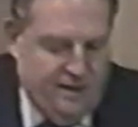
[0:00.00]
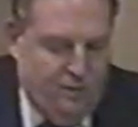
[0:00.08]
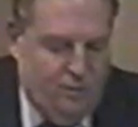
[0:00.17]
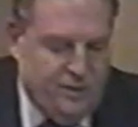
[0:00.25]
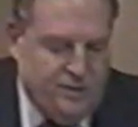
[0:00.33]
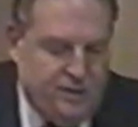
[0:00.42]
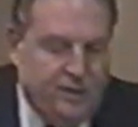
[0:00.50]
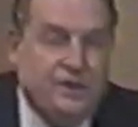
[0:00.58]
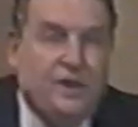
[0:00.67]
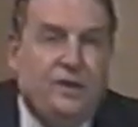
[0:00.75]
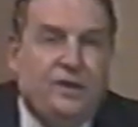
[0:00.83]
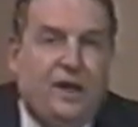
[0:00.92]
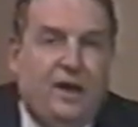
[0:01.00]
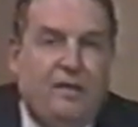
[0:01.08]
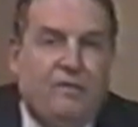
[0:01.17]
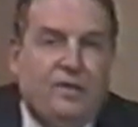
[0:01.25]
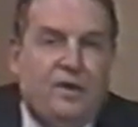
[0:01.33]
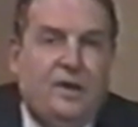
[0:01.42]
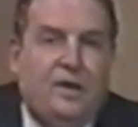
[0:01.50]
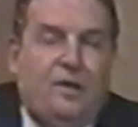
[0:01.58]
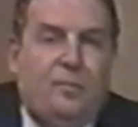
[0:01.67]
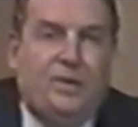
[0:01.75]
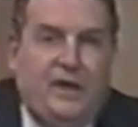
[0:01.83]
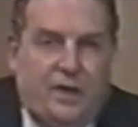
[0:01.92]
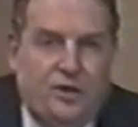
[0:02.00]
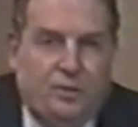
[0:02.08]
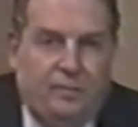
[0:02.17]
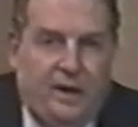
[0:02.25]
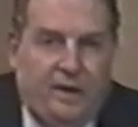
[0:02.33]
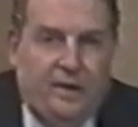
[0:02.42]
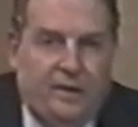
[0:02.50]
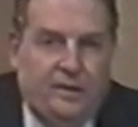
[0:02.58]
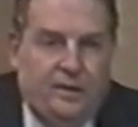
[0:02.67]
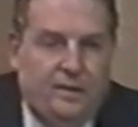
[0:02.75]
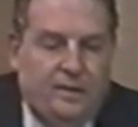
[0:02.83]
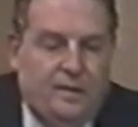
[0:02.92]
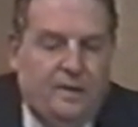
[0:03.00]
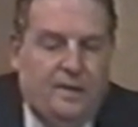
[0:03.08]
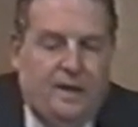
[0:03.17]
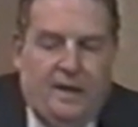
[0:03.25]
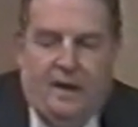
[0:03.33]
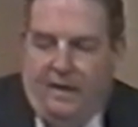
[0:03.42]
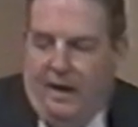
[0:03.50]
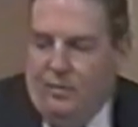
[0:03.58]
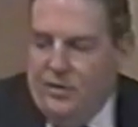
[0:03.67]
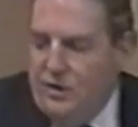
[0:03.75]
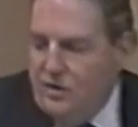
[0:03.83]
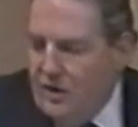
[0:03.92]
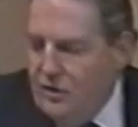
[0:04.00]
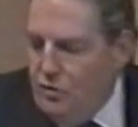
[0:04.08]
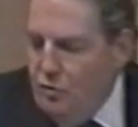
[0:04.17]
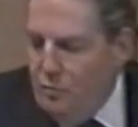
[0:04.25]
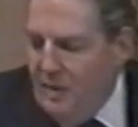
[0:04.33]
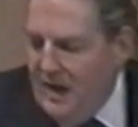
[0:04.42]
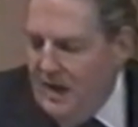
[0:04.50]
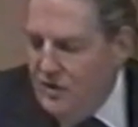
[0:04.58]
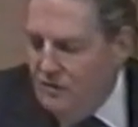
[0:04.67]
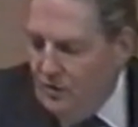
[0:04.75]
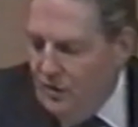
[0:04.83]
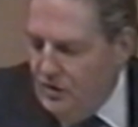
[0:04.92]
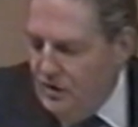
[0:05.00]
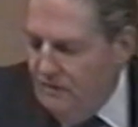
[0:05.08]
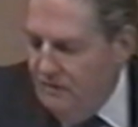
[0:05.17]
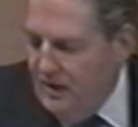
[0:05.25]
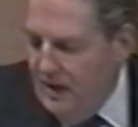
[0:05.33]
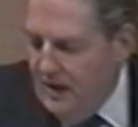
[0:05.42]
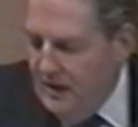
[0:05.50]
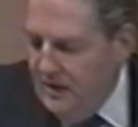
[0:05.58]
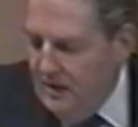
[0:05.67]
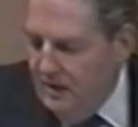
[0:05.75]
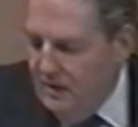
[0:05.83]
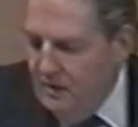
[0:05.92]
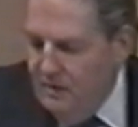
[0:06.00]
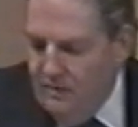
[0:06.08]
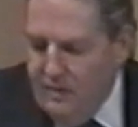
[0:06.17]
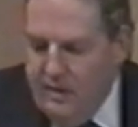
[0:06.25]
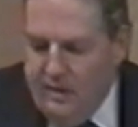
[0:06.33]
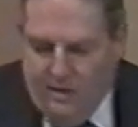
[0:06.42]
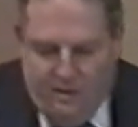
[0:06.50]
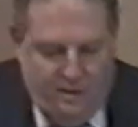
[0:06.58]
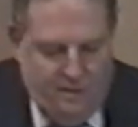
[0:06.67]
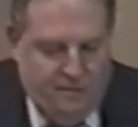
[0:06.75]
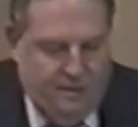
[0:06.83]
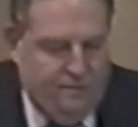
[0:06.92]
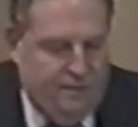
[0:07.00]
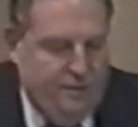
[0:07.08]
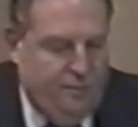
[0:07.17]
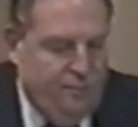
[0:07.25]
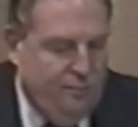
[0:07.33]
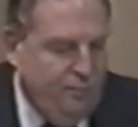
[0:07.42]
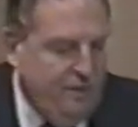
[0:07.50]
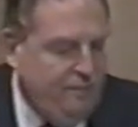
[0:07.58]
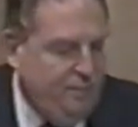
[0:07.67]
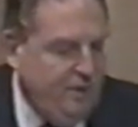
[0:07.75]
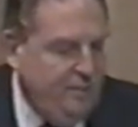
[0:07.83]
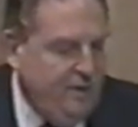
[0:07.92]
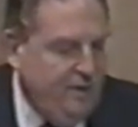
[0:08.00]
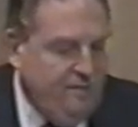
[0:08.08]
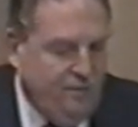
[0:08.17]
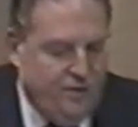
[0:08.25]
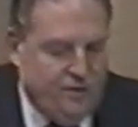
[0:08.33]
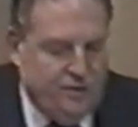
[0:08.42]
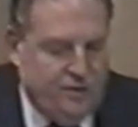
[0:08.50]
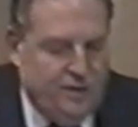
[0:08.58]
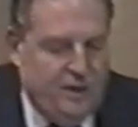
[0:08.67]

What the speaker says: was considered to have potential merit. Now that was just a 2-page version of the idea, a very brief preliminary version.